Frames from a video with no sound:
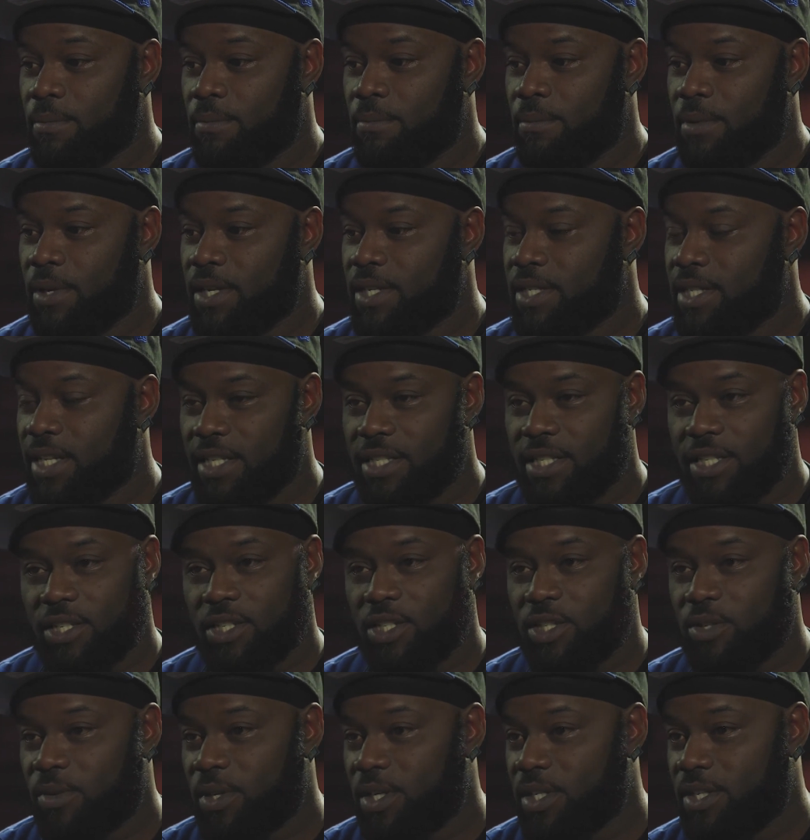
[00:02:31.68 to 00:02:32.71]
because that
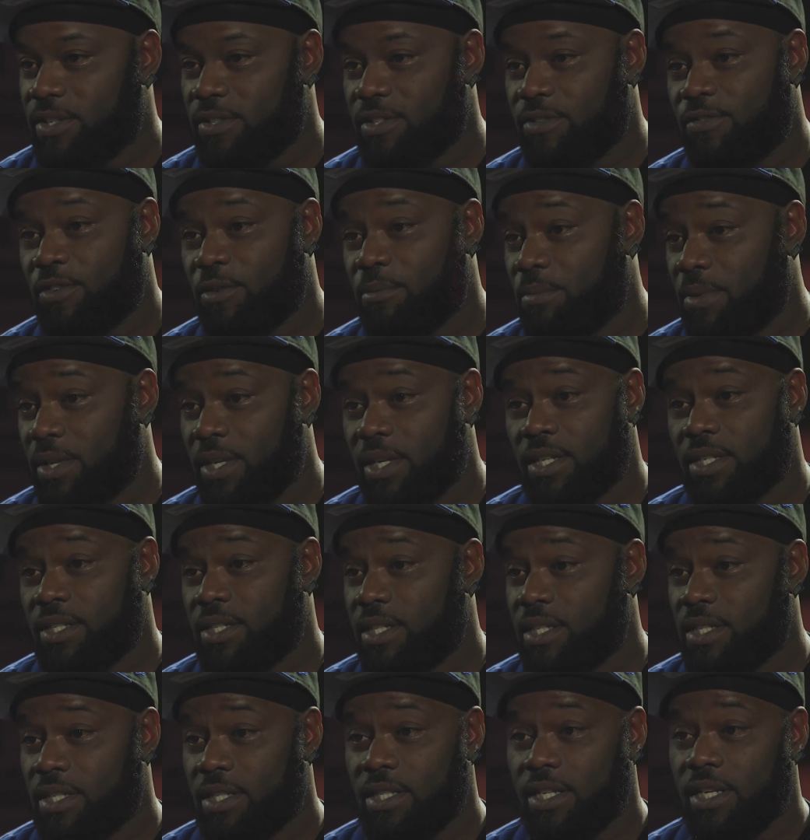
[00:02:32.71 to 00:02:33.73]
situation for me is
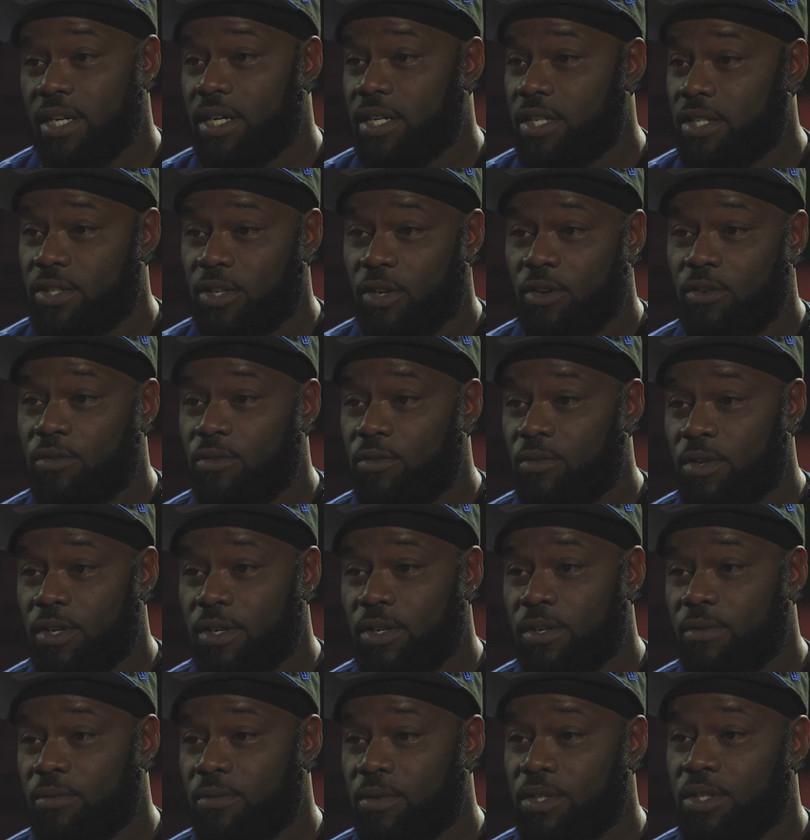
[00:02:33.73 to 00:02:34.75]
done, it's over
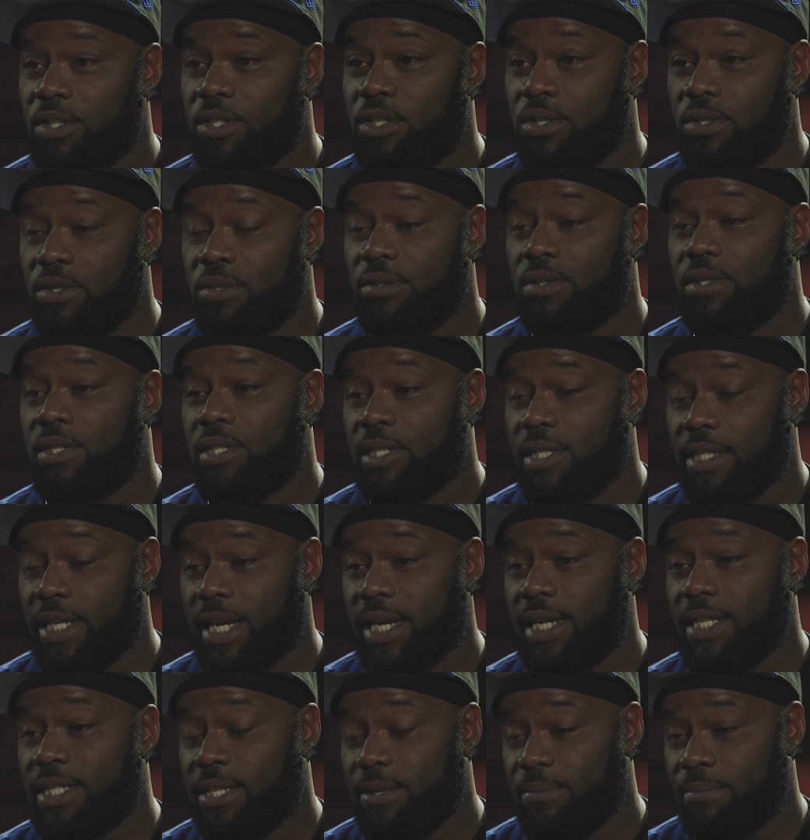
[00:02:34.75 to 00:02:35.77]
with. Once you
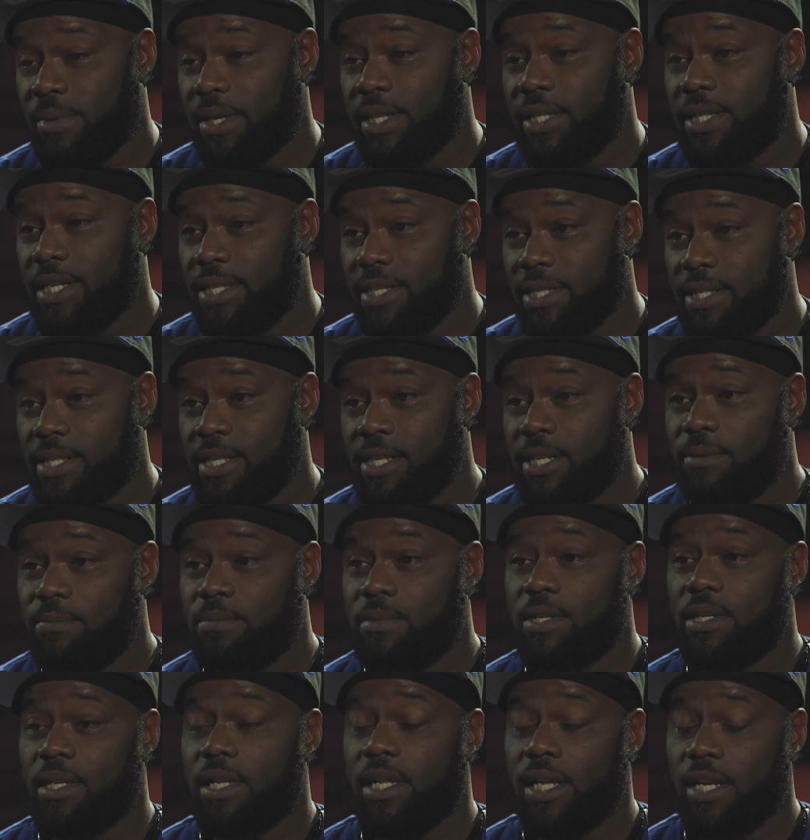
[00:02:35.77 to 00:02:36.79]
decide to make that step
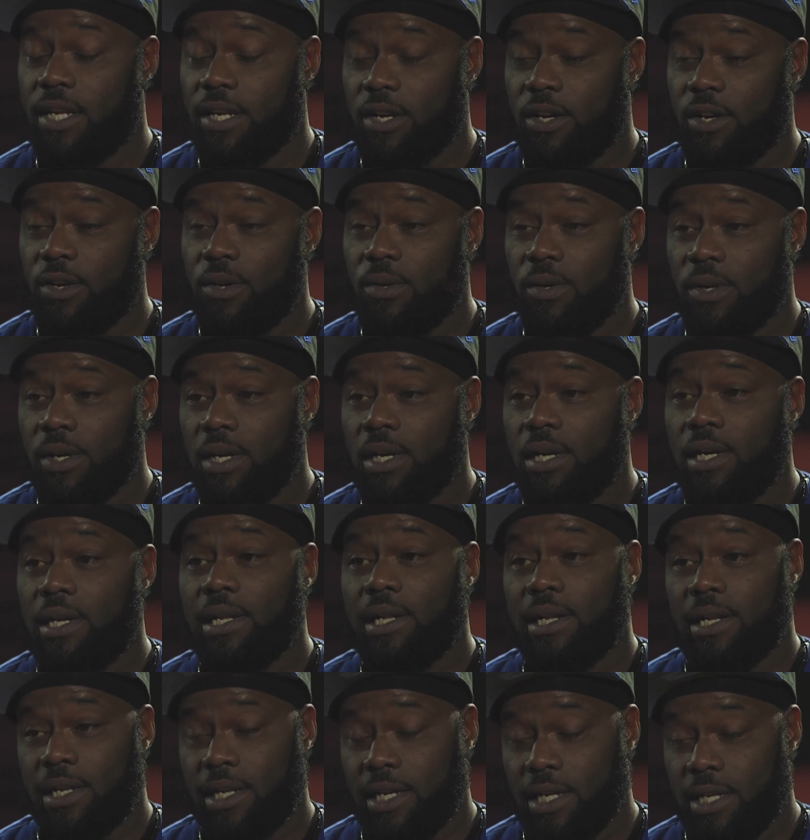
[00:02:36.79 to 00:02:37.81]
to let it go,
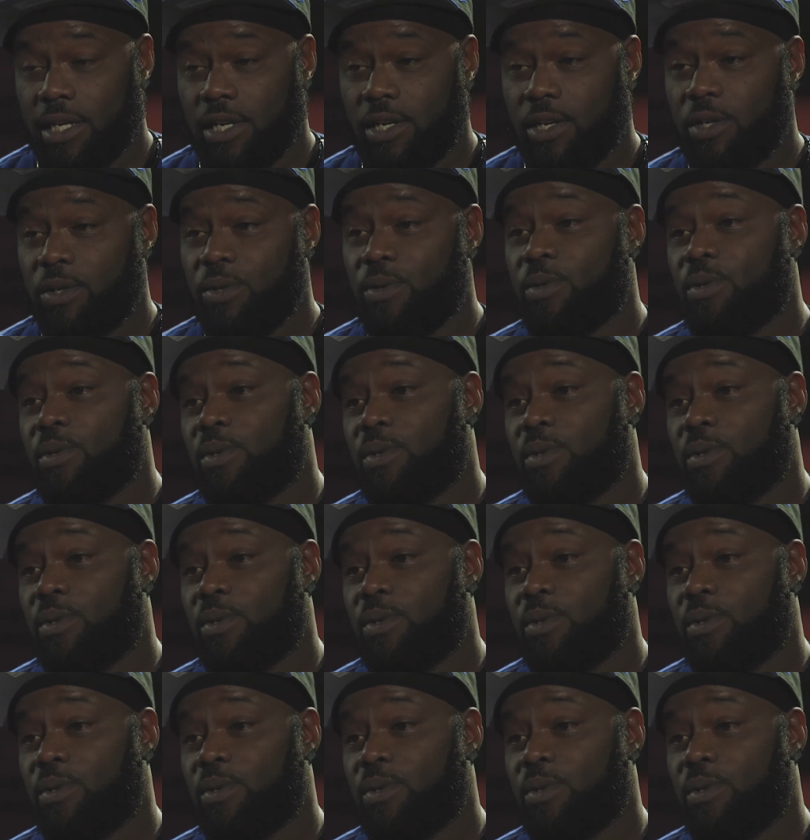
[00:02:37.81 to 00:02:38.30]
let it go.